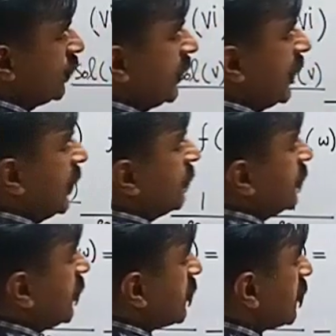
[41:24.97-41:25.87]
you will have
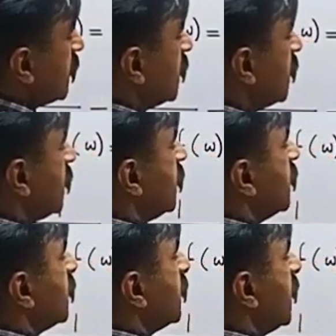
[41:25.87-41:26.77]
this
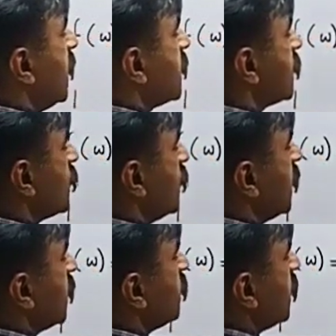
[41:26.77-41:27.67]
k
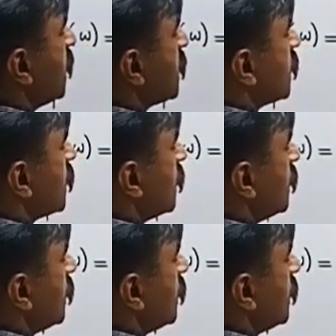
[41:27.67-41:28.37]
square plus